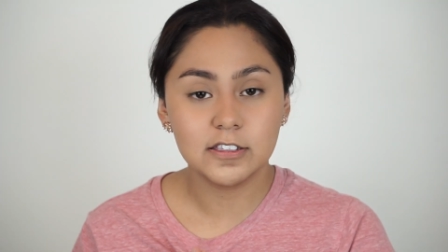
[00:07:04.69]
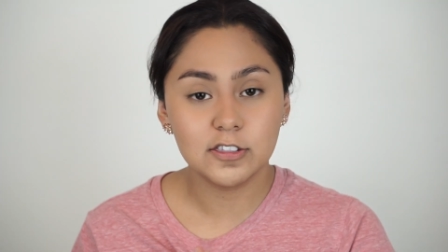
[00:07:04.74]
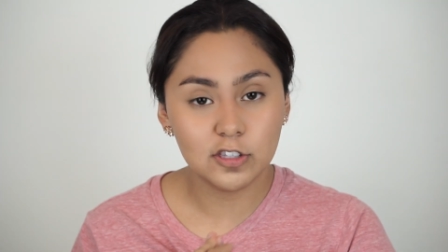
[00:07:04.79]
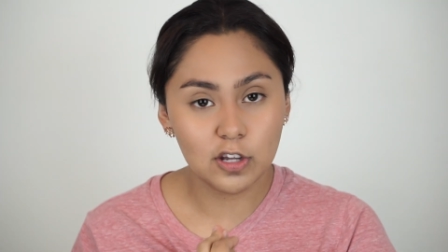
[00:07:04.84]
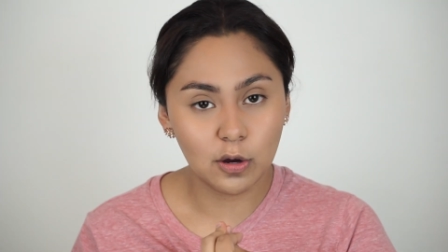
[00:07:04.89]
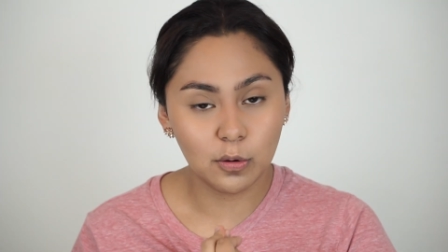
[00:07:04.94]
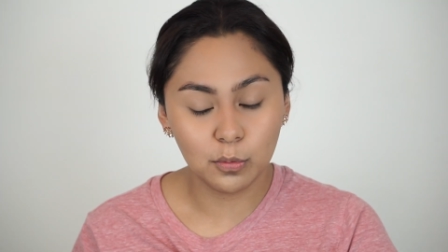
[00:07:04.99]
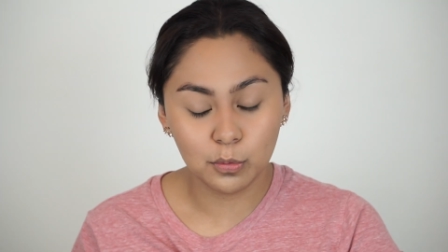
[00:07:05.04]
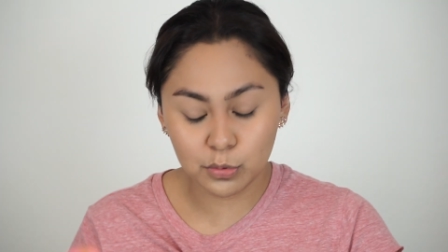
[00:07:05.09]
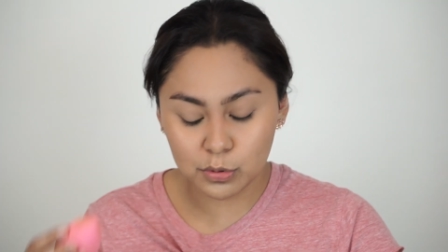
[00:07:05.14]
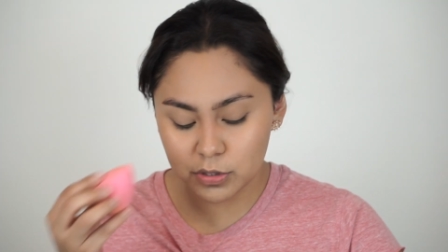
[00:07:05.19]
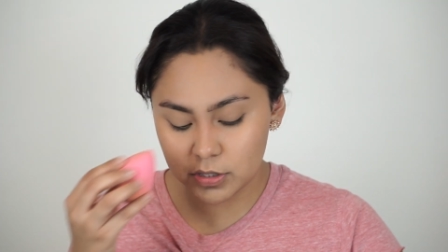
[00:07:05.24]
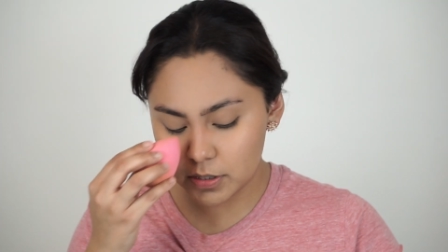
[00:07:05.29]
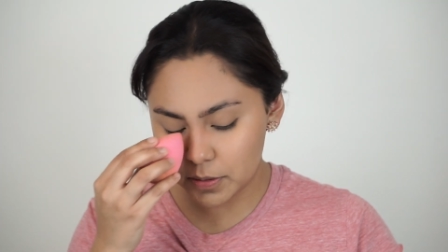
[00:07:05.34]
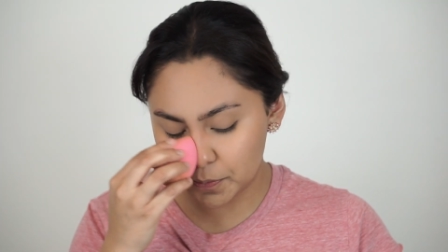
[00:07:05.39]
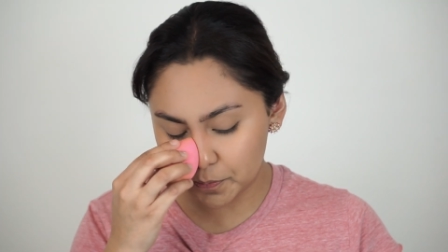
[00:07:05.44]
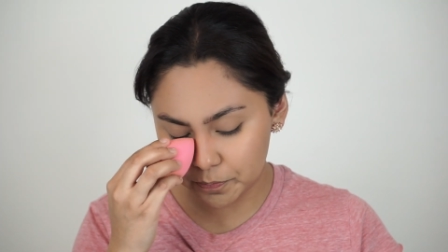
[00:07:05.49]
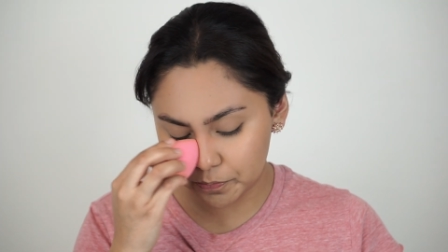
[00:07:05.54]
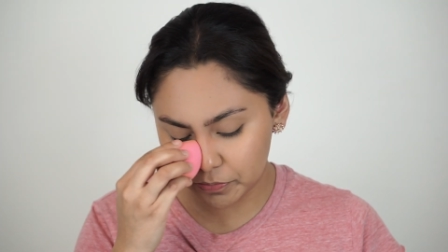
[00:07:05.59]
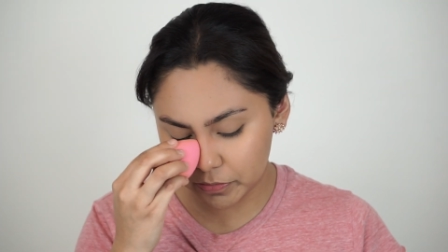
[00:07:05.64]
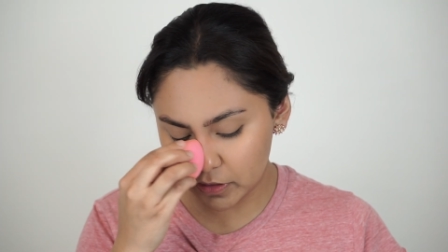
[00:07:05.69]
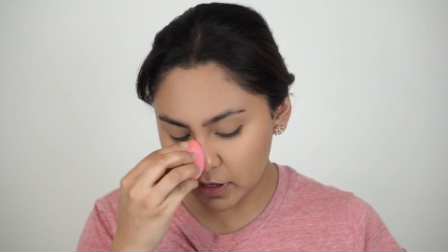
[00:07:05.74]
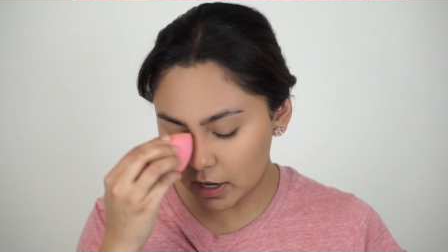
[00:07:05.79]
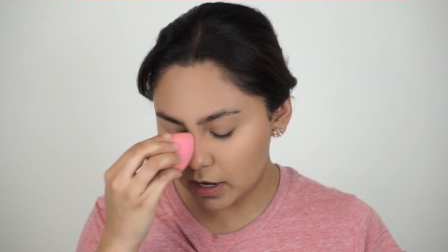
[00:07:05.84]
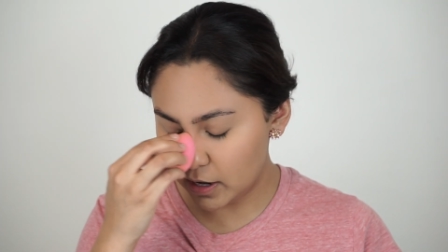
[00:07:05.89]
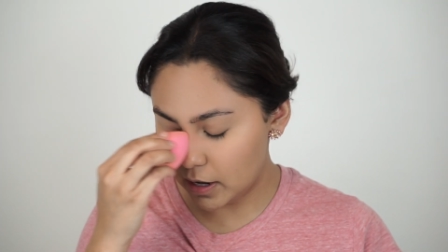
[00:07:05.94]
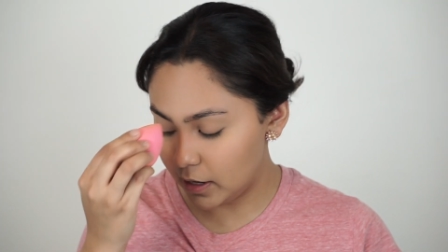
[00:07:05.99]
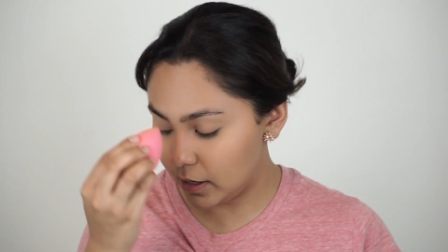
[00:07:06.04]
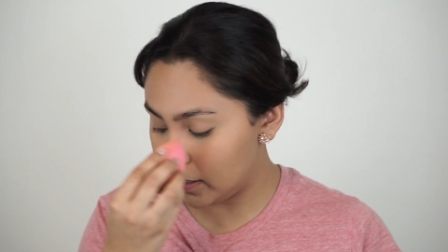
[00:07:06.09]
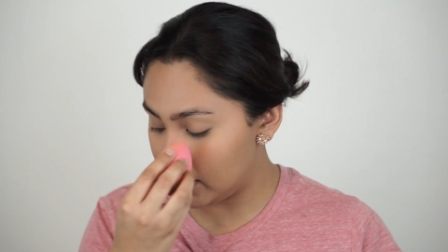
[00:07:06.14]
nose
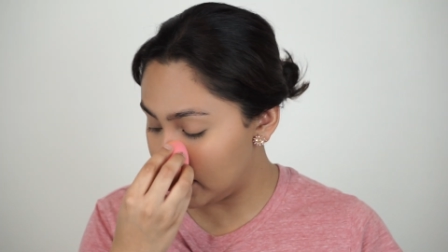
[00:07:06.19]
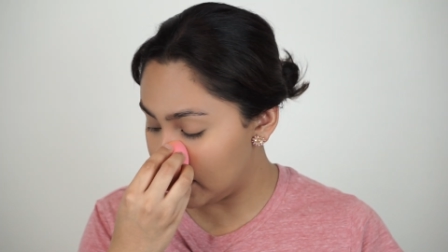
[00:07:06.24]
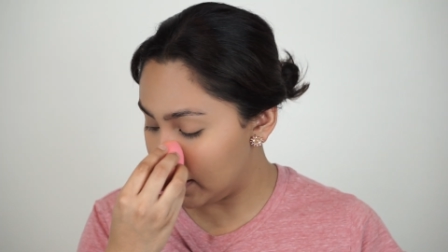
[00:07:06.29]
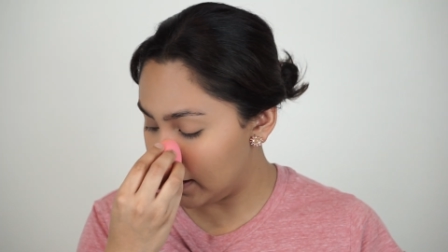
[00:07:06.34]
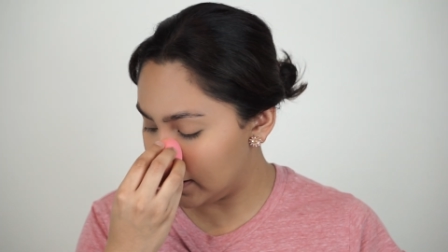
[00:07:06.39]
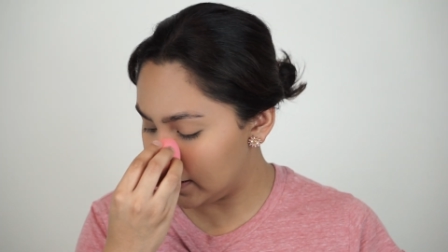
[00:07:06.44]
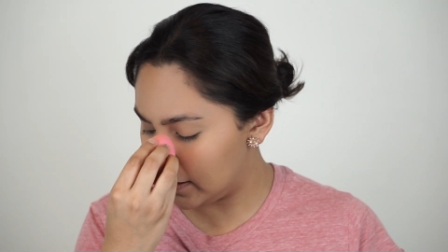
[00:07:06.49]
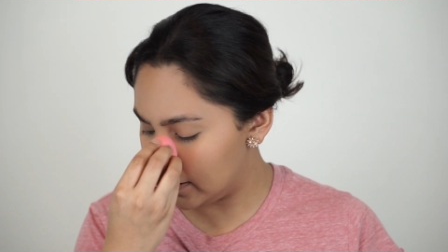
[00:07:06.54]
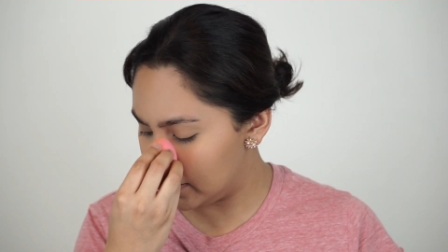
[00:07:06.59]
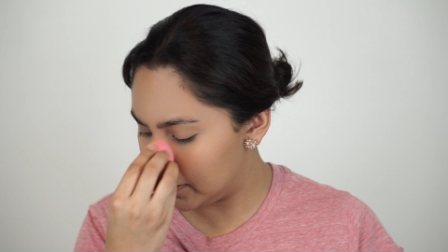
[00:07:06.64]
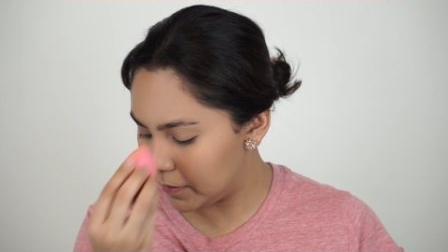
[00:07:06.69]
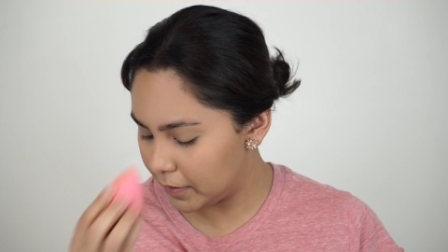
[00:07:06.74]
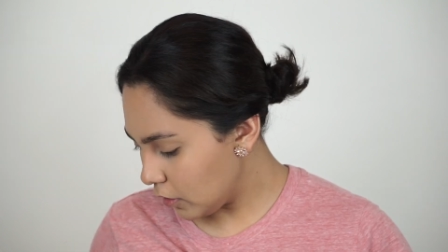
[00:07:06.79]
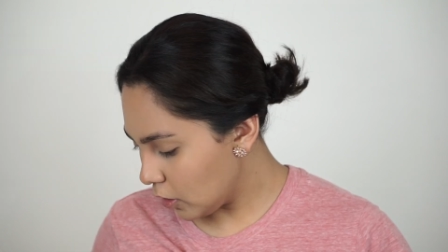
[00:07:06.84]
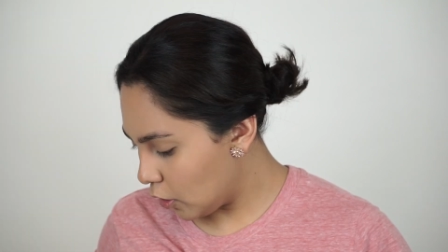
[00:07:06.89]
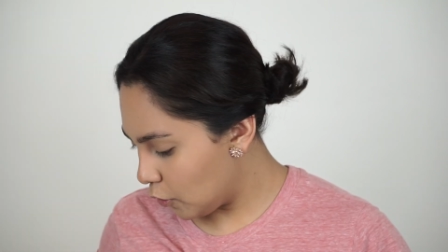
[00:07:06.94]
that I like.